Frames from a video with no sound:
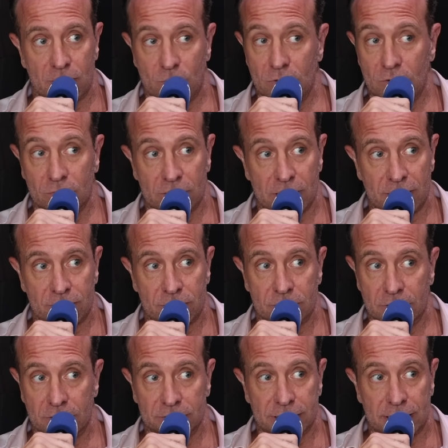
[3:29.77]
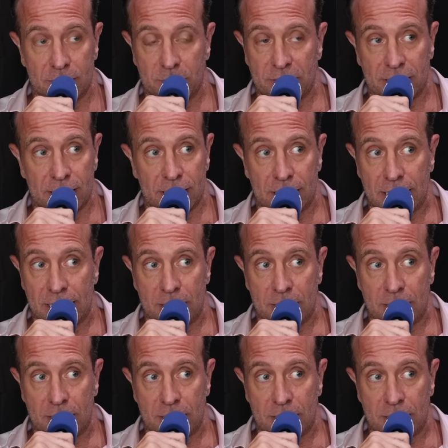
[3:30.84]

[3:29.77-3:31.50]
world level, no doubt about that.